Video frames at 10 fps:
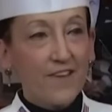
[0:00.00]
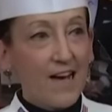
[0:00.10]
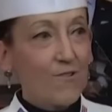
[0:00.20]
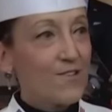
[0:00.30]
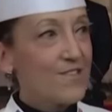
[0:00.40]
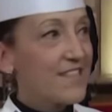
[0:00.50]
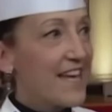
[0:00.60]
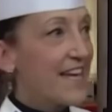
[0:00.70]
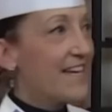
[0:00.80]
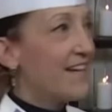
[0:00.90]
flowers
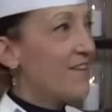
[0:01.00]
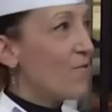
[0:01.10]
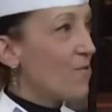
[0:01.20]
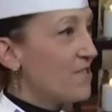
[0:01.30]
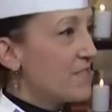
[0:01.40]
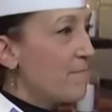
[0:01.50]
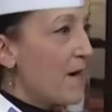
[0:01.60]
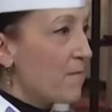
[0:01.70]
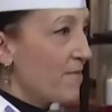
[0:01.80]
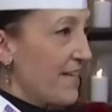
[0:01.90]
and an orange
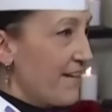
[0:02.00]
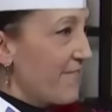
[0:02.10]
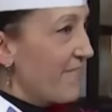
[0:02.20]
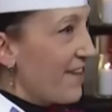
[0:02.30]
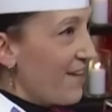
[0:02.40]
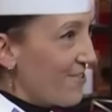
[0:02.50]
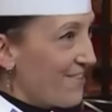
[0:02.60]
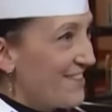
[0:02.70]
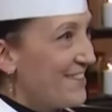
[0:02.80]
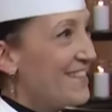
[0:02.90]
marmalade flower.